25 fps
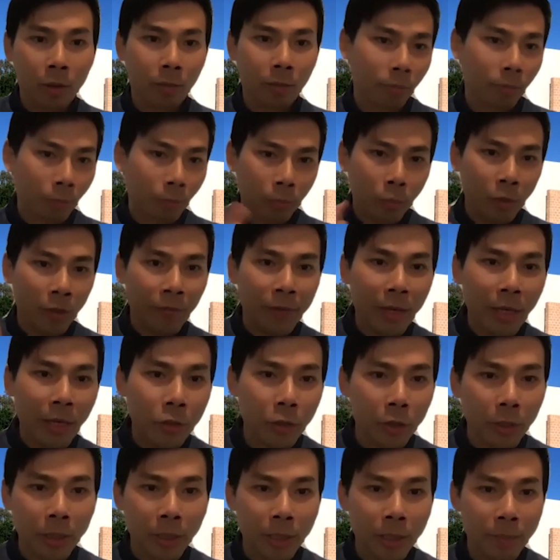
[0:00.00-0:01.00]

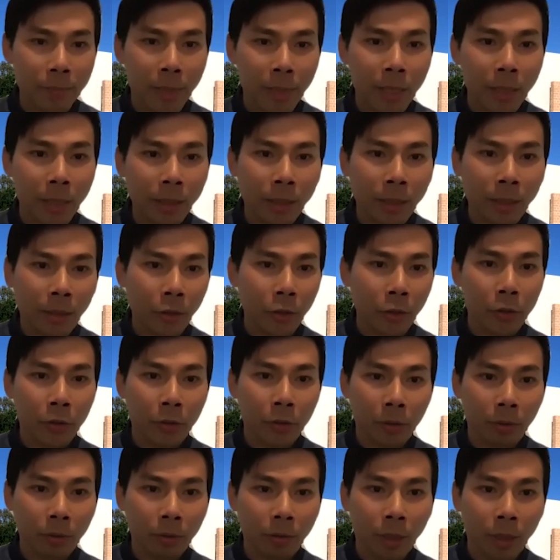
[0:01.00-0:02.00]
prevention is better than
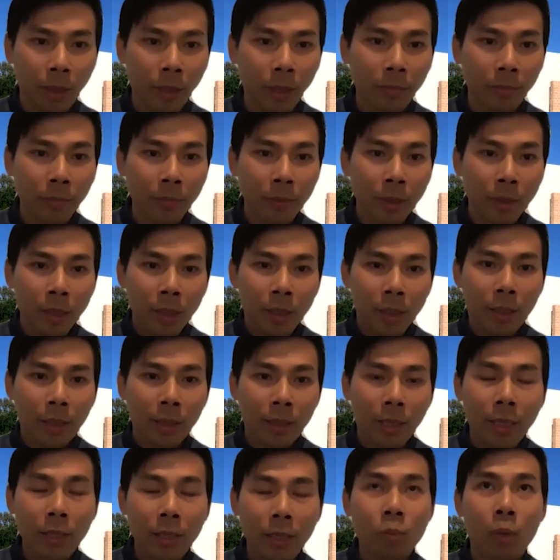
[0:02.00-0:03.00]
cure, right? And
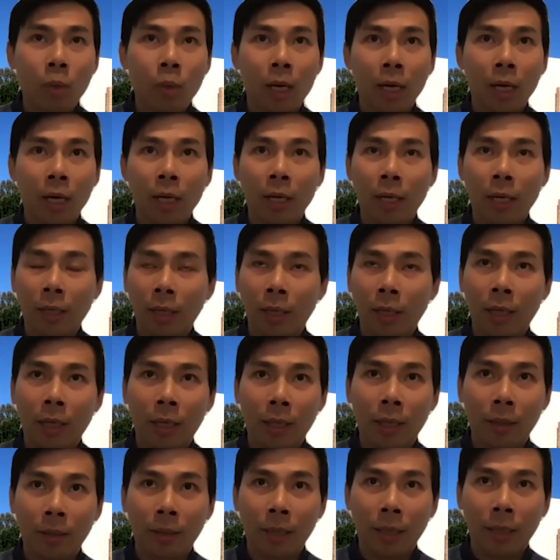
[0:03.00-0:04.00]
that's why
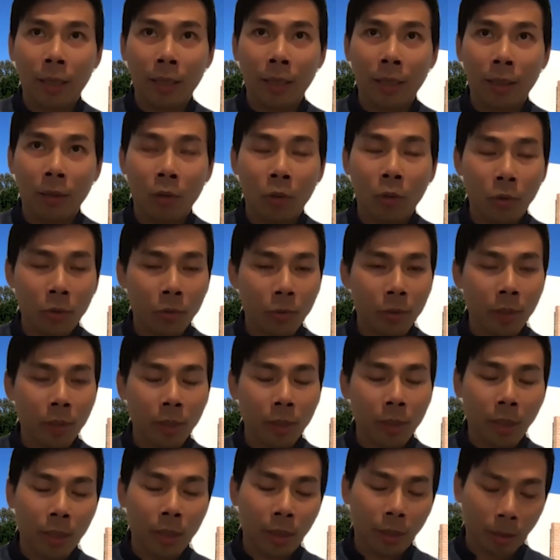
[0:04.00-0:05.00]
I also
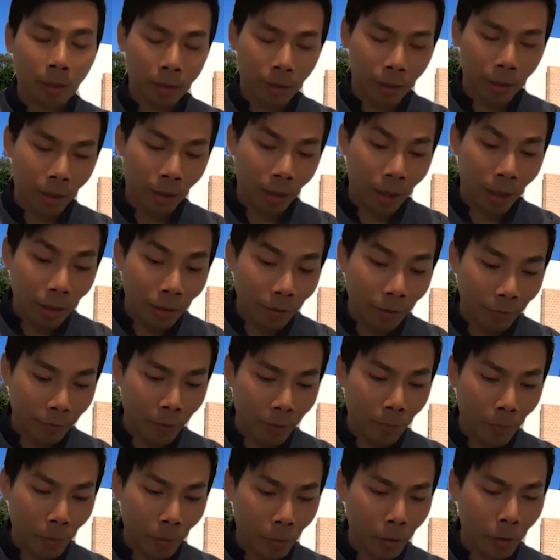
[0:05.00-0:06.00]
see a lot of
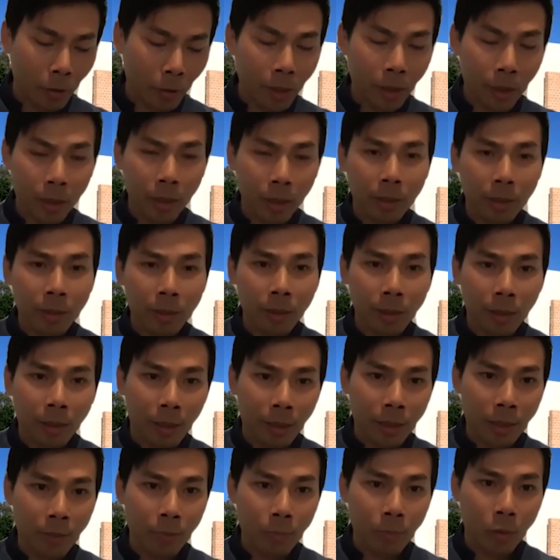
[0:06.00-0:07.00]
opportunities
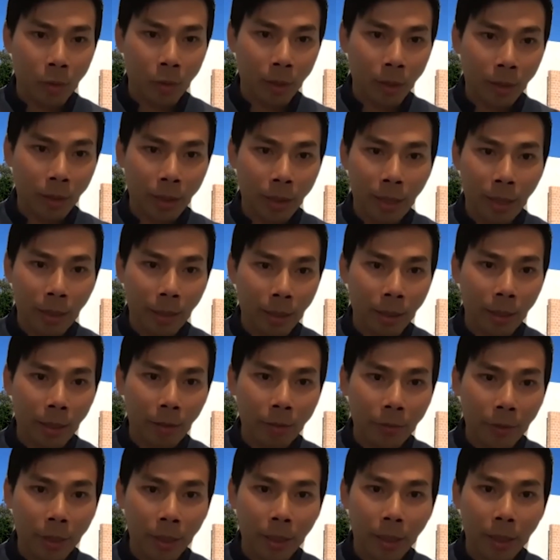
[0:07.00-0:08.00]
exploring that
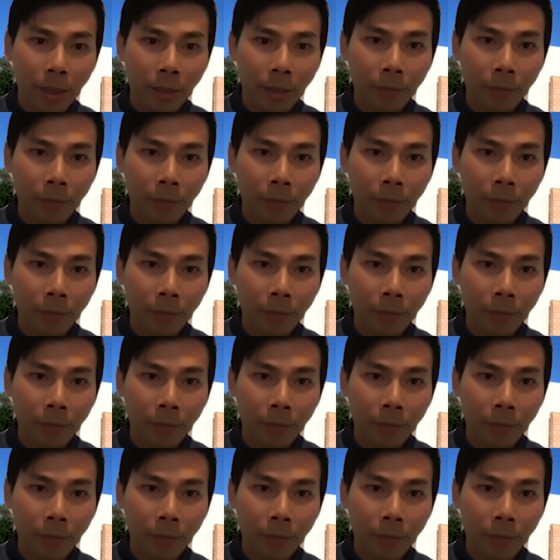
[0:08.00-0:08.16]
area.